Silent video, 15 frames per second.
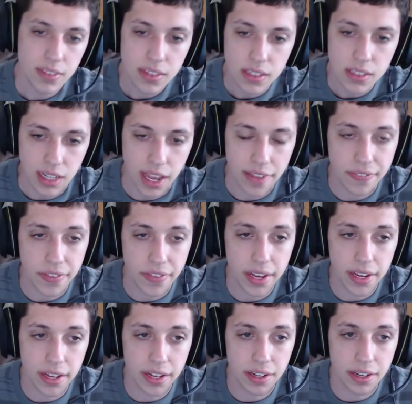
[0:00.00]
And
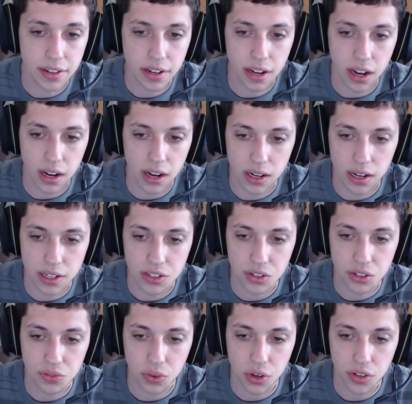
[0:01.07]
then
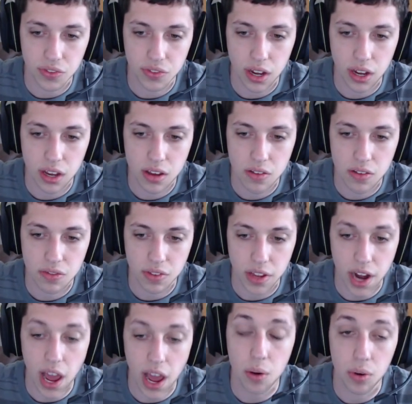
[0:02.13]
2:45 an
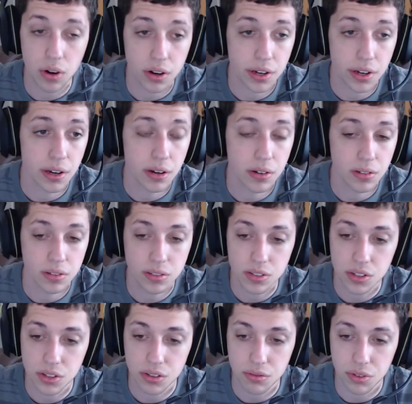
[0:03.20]
hour ago, it's
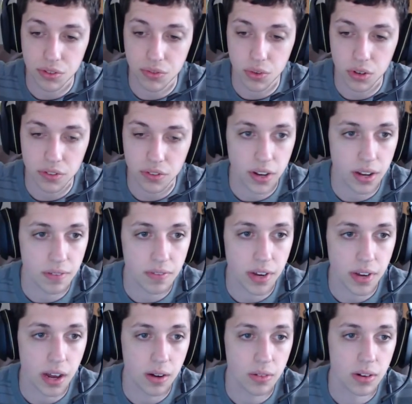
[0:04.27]
3:45
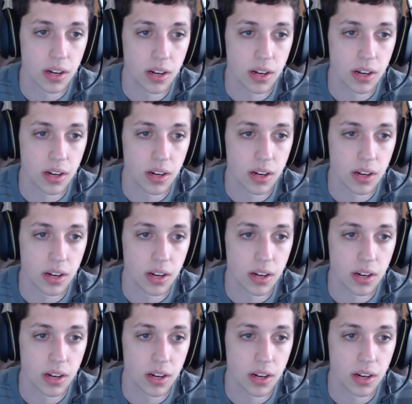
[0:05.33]
now,